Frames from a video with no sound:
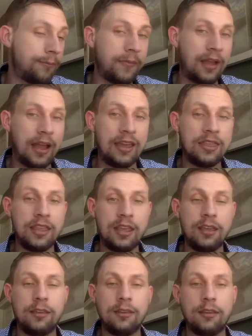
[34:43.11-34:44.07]
I
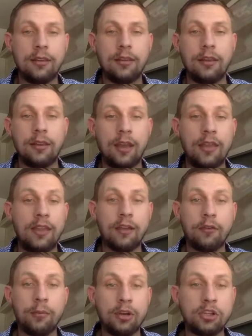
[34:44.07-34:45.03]
think
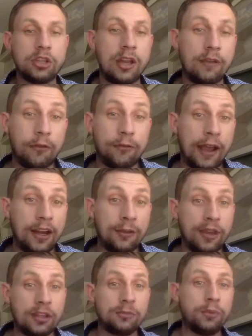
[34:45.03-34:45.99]
everybody should have a
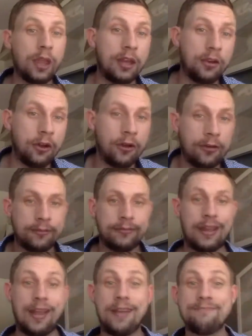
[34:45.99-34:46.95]
Vitamix blender.
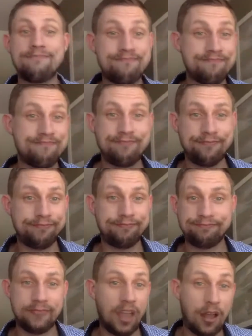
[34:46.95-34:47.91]
I'm
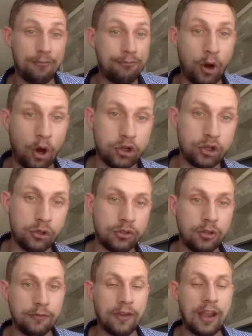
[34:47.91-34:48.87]
partial
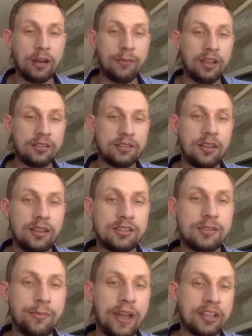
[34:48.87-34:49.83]
to the Vitamix. I think
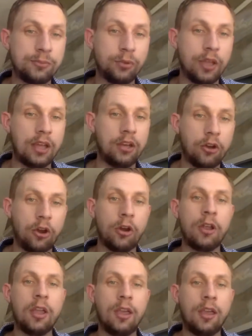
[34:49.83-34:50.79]
it's the best blender.
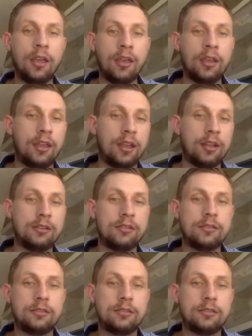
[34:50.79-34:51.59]
And